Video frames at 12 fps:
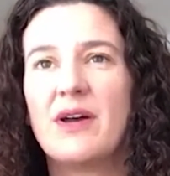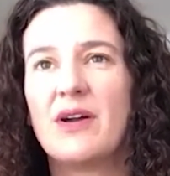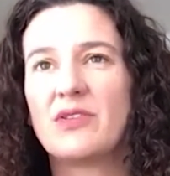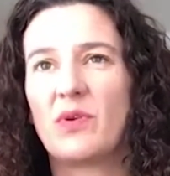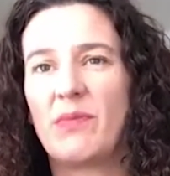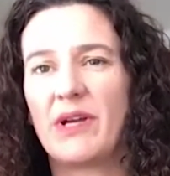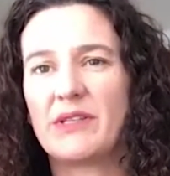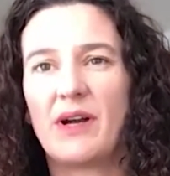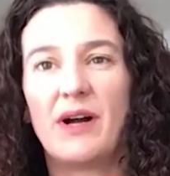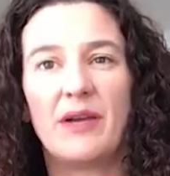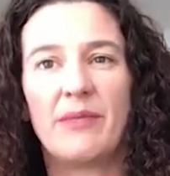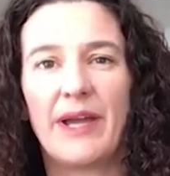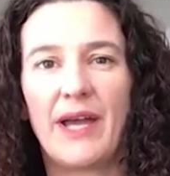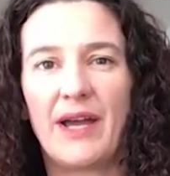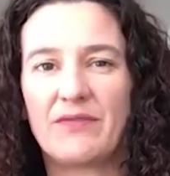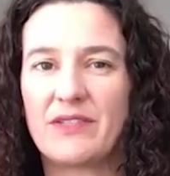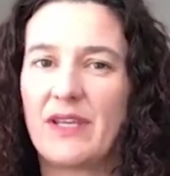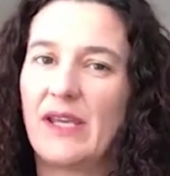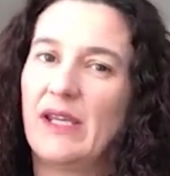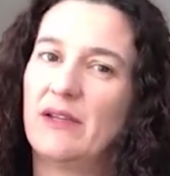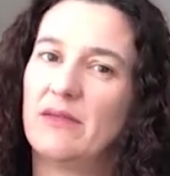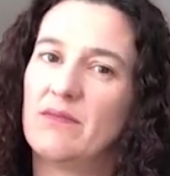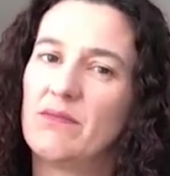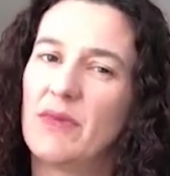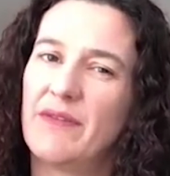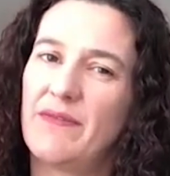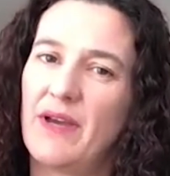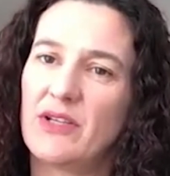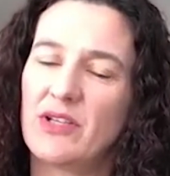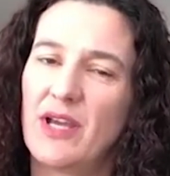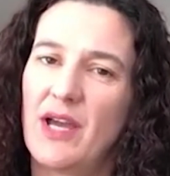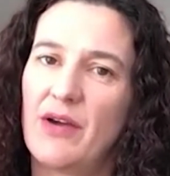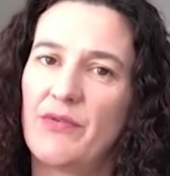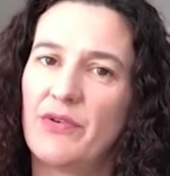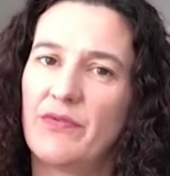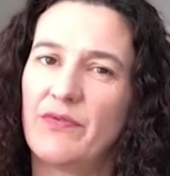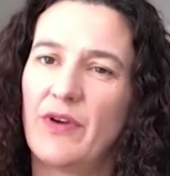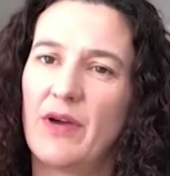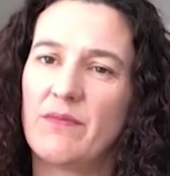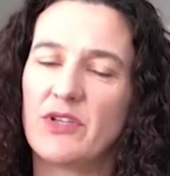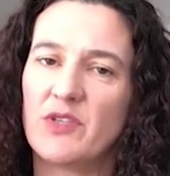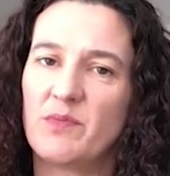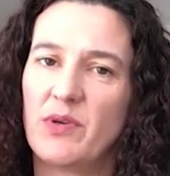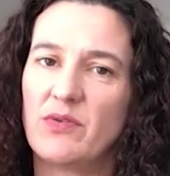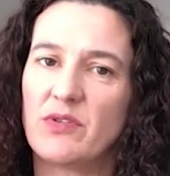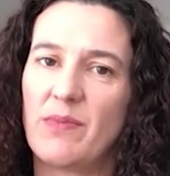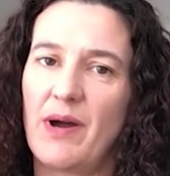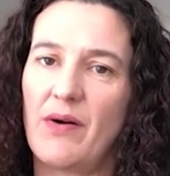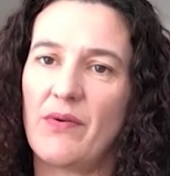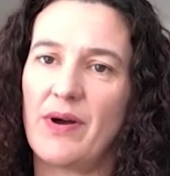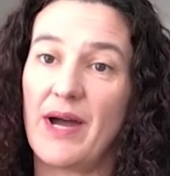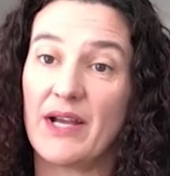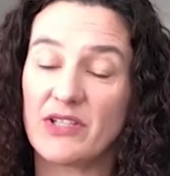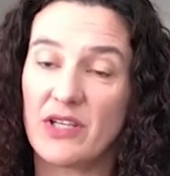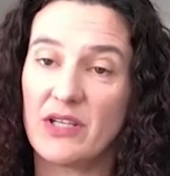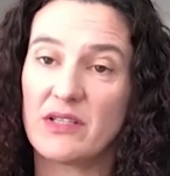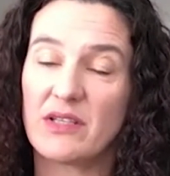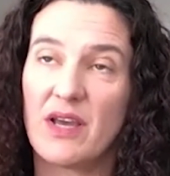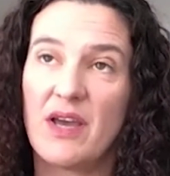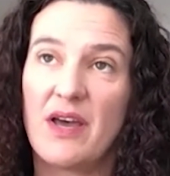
So in my time, I have seen my fair share of disputes about ashes.